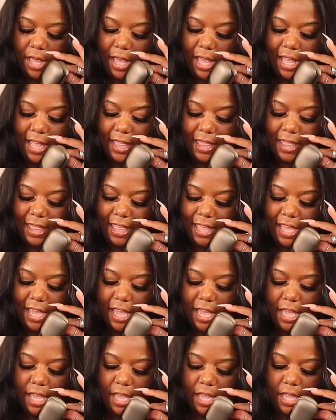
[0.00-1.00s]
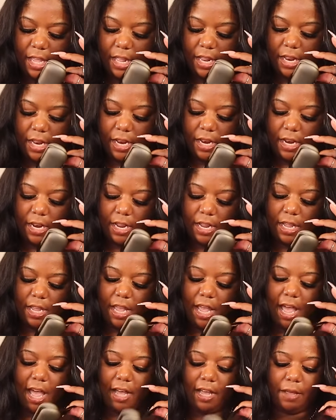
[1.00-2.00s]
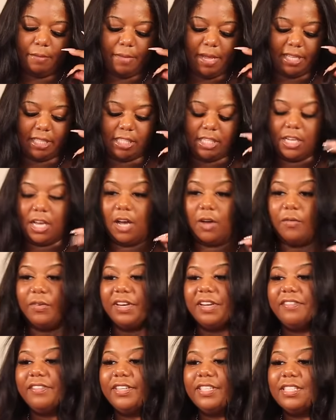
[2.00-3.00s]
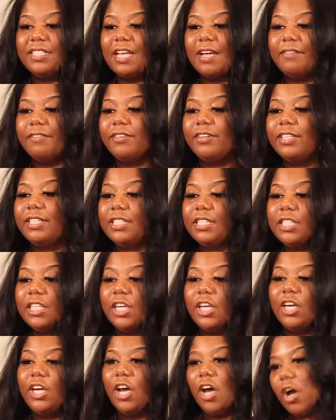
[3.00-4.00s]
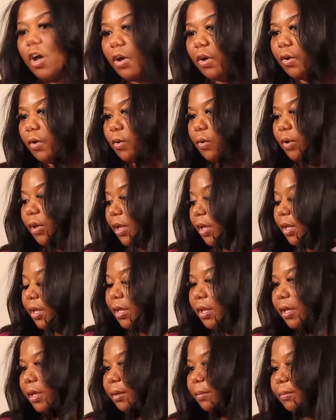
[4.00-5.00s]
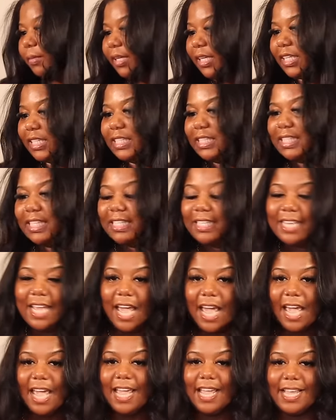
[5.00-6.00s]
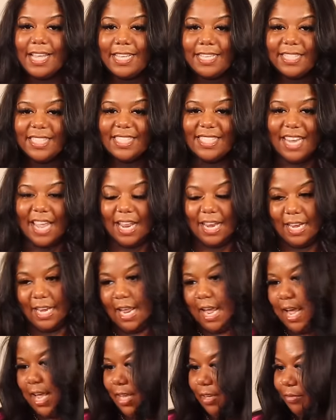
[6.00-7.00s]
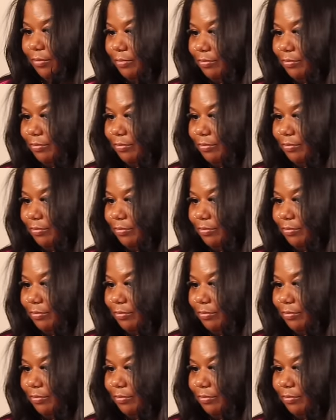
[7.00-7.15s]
And then I'll come back to y'all whenever it's time for us to go, because today is date day.